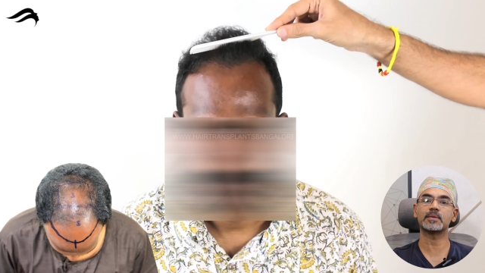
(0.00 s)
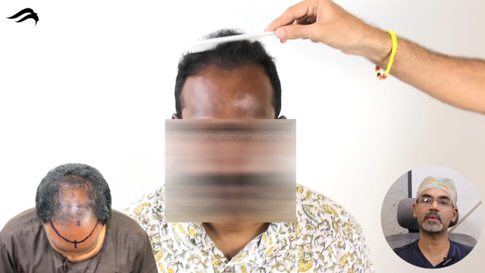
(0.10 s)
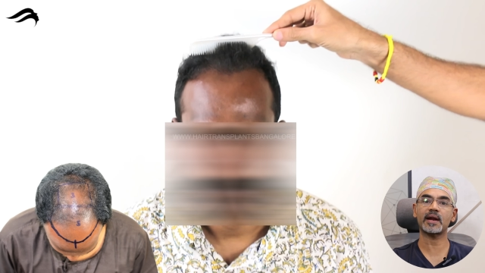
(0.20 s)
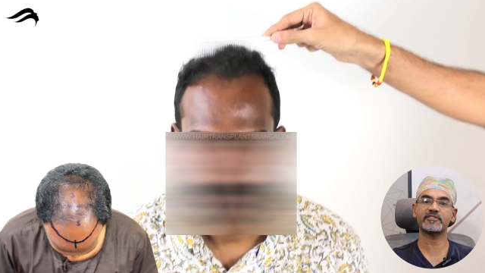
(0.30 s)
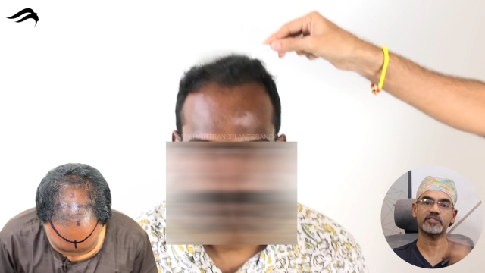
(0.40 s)
some
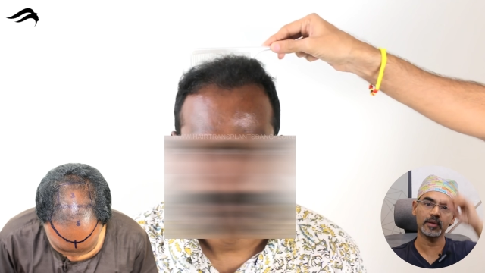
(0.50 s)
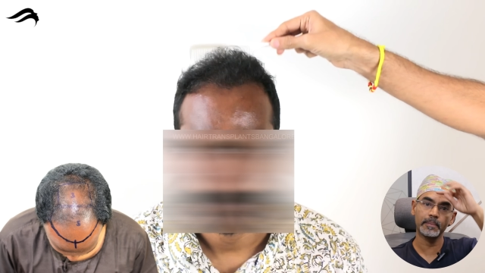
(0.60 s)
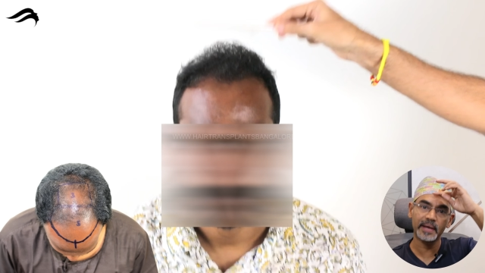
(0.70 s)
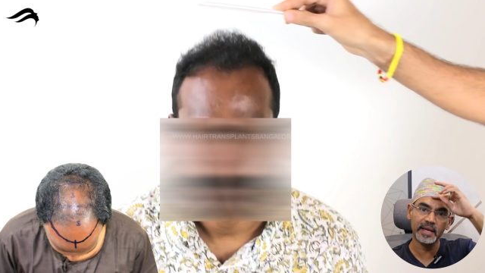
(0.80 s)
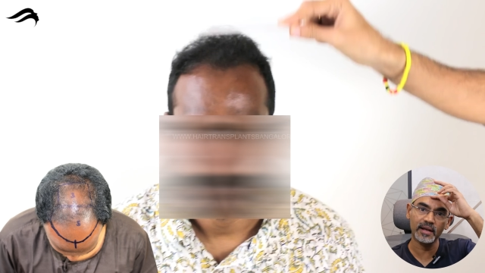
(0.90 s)
graft from the
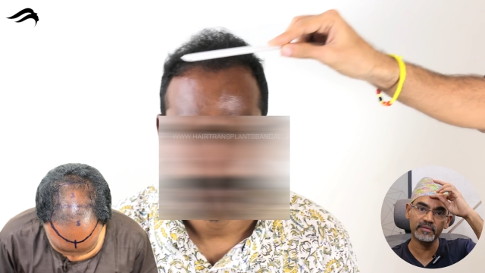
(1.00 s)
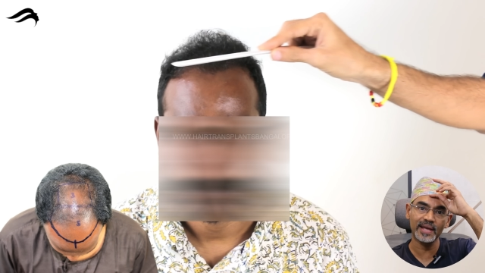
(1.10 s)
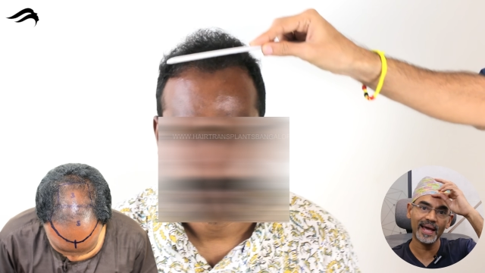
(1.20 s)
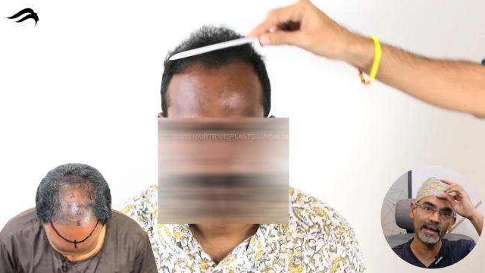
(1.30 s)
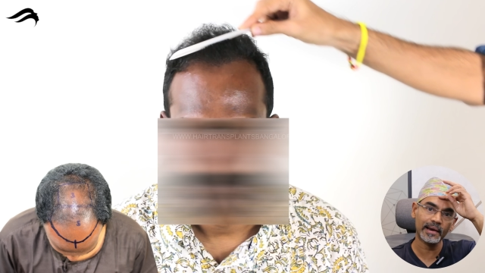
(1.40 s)
beginning of the
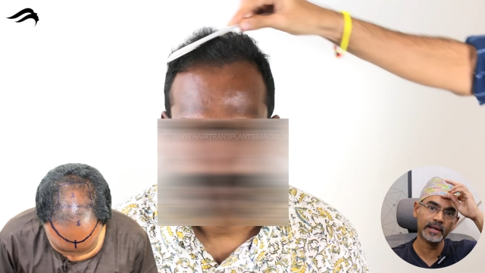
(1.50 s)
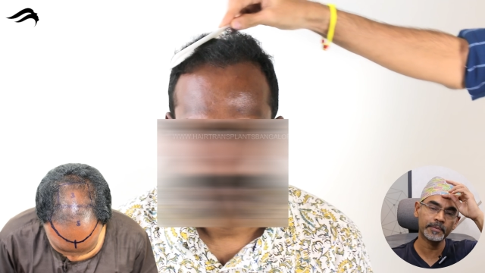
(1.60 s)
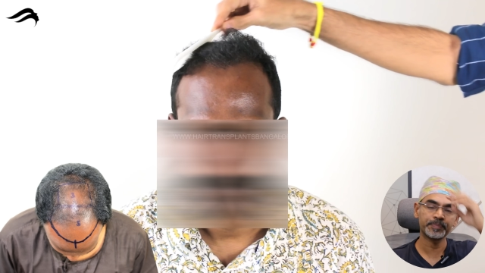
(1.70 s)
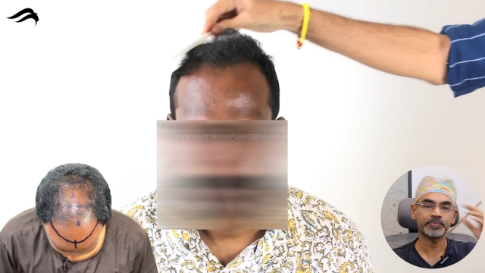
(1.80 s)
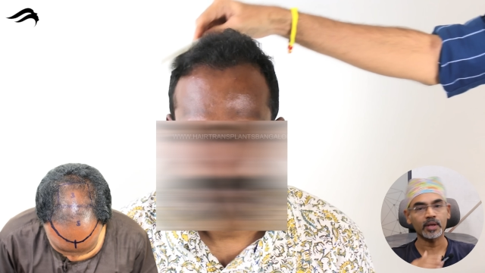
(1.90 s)
hairline,
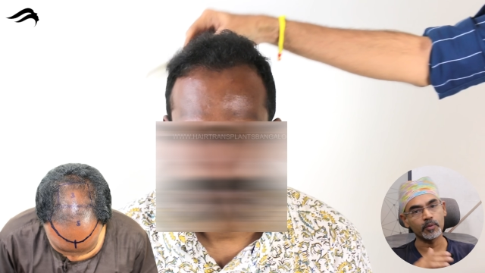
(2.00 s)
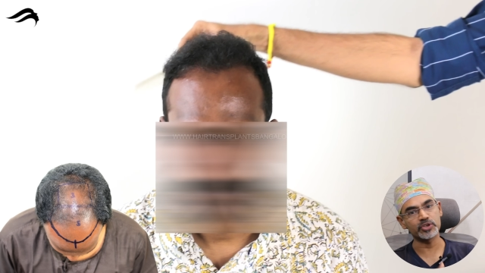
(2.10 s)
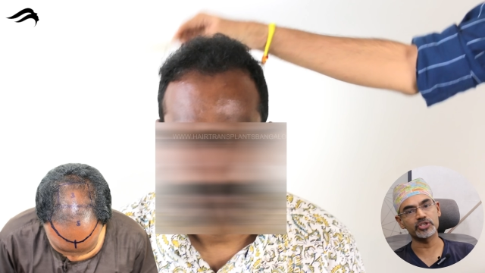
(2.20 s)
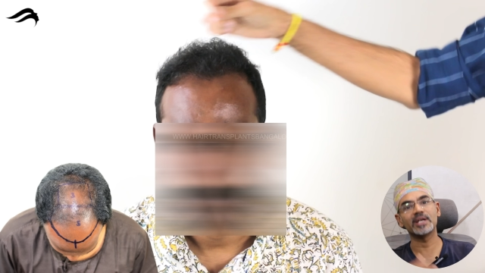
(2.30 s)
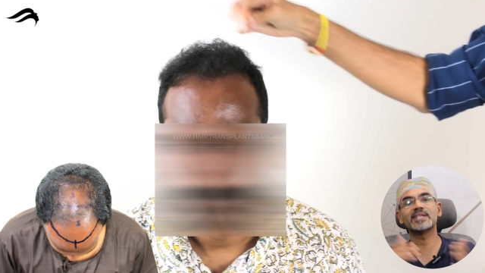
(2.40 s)

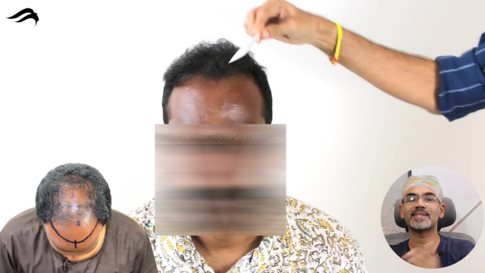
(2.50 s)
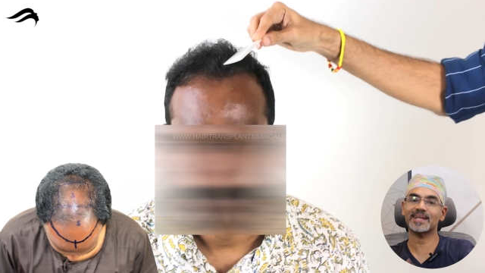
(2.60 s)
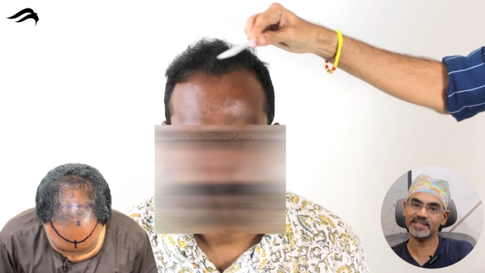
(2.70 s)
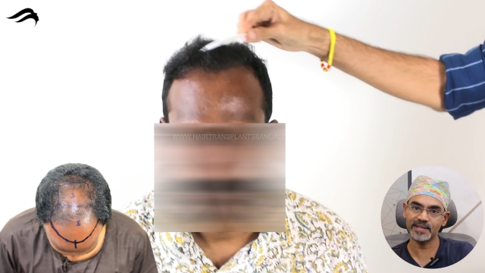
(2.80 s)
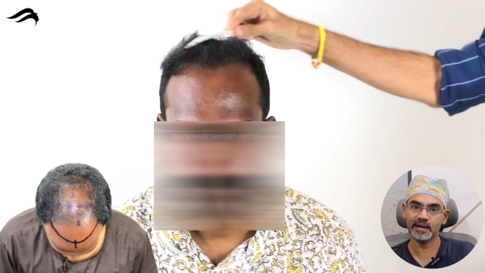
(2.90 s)
which needs
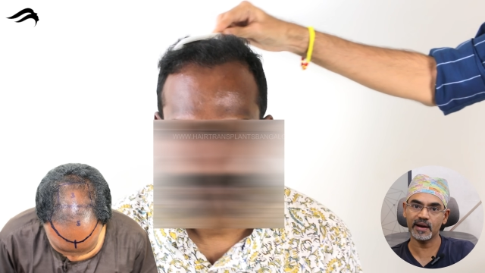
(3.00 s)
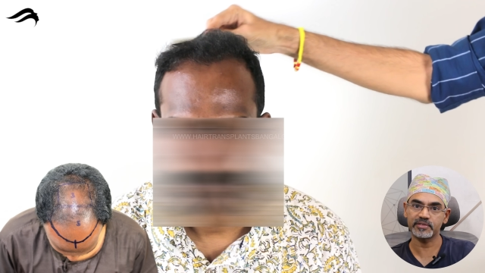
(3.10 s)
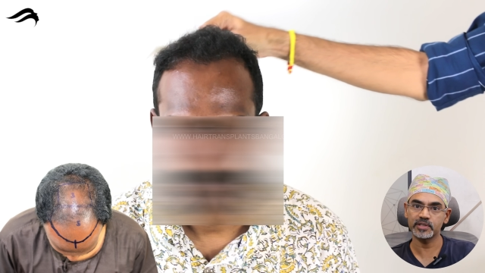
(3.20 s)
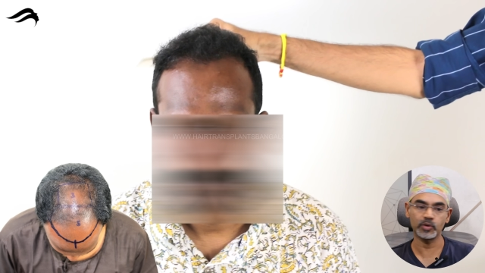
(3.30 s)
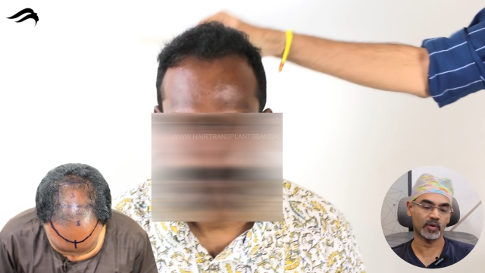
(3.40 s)
extra
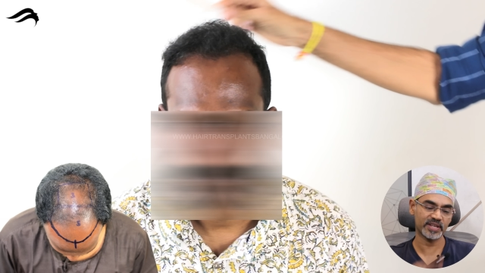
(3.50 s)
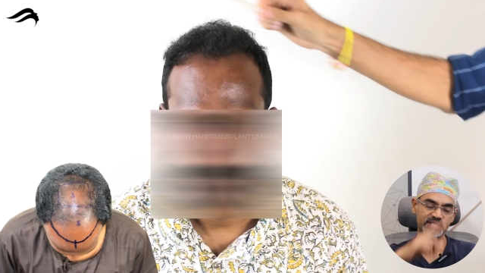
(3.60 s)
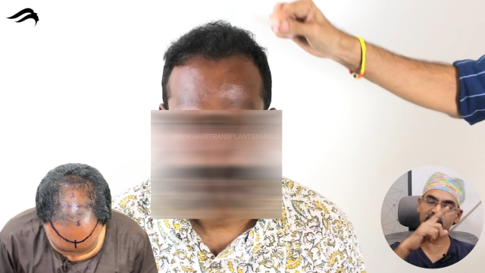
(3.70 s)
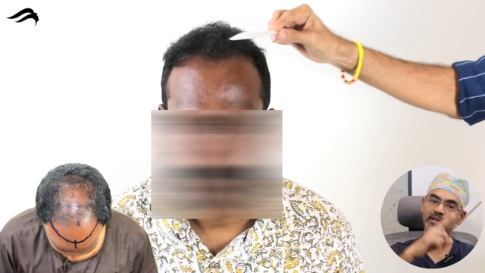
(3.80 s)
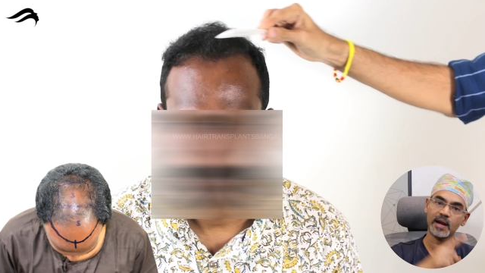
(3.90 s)
grafts. You are
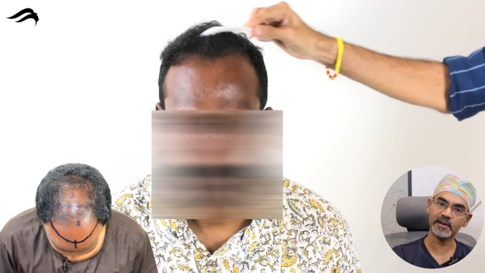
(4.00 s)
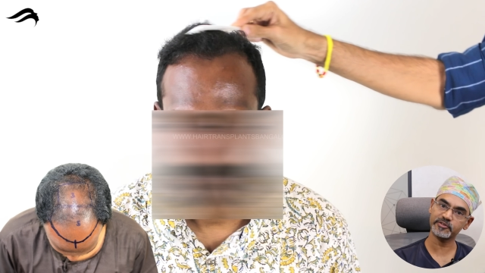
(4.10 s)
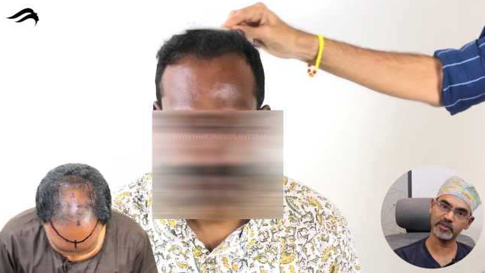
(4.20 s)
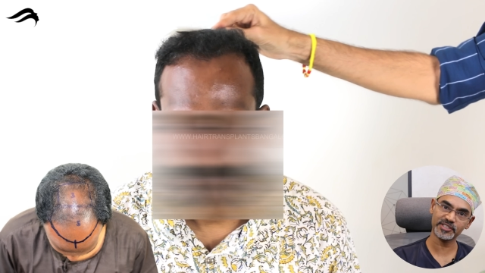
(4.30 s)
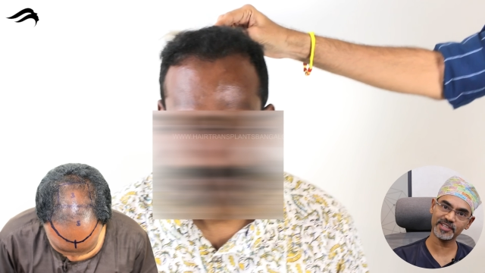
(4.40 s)
wasting graft
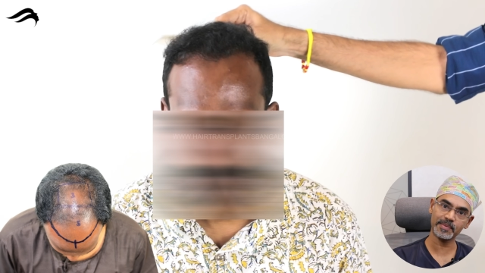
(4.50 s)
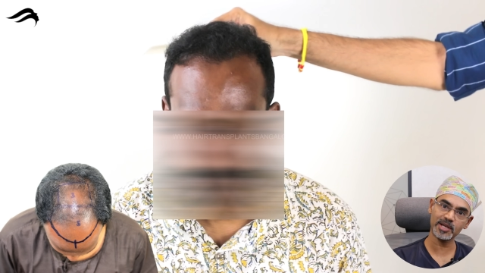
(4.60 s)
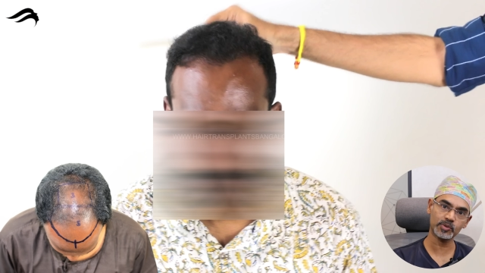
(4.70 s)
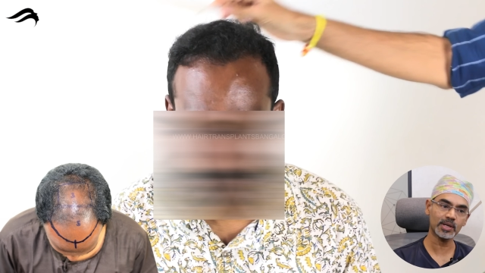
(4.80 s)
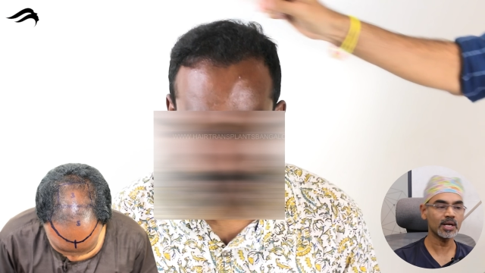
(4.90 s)
first time
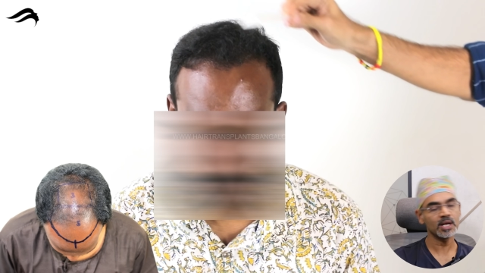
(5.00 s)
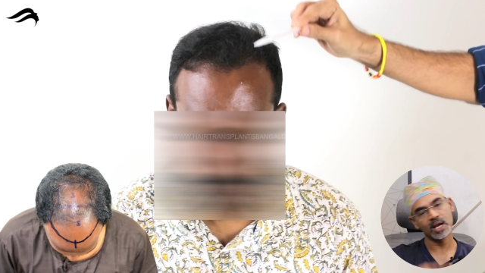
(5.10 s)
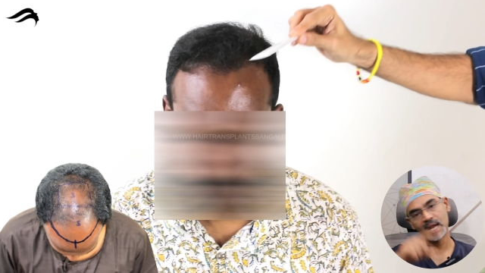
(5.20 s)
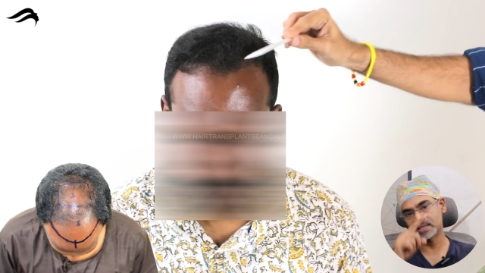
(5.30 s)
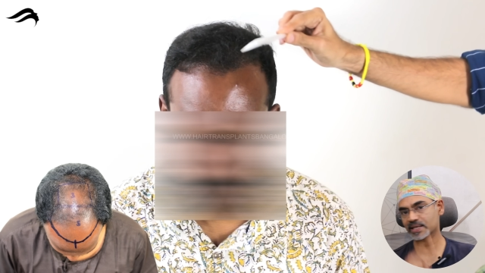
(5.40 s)
as well,
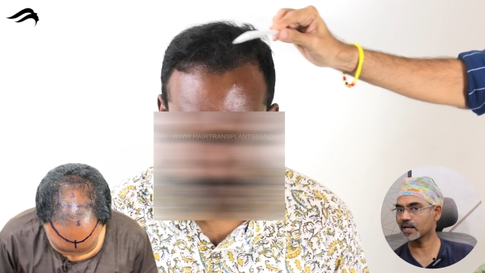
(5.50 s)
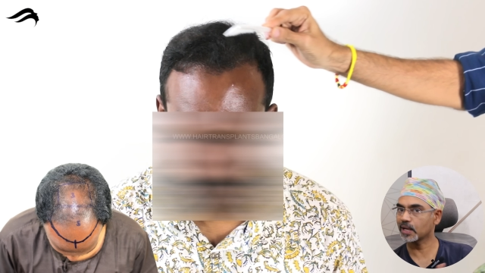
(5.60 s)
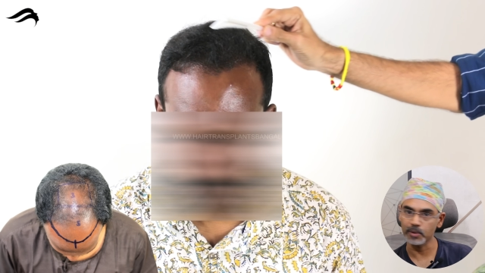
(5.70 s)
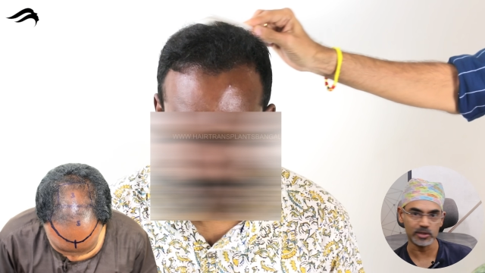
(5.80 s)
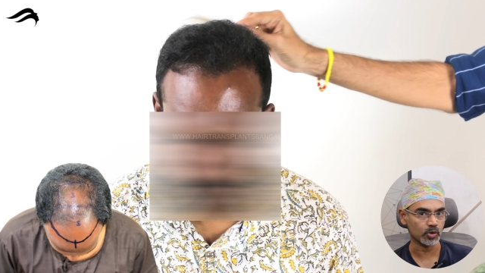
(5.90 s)
and second
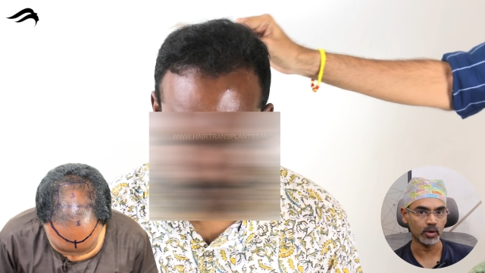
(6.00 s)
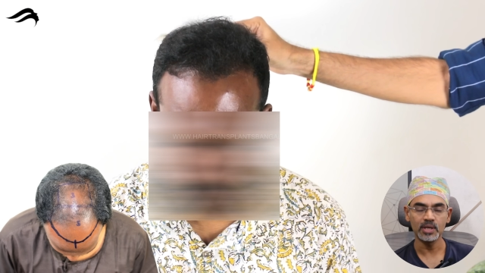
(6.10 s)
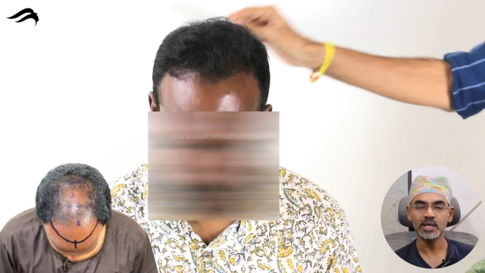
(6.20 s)
time also.